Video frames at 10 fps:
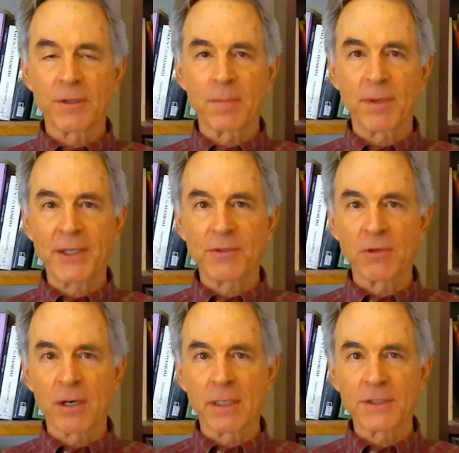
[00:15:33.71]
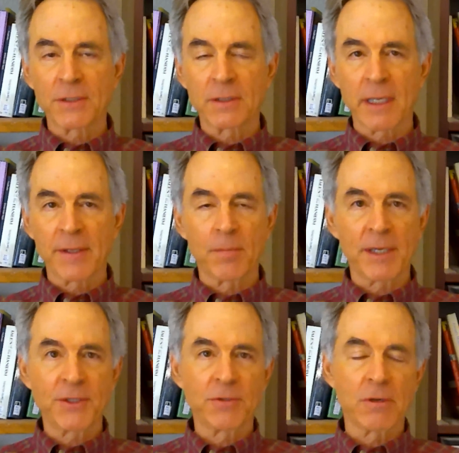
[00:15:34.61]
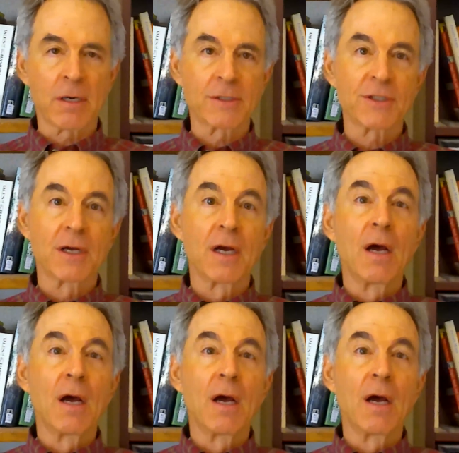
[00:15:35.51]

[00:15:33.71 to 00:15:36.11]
the patriarchs and the matriarchs,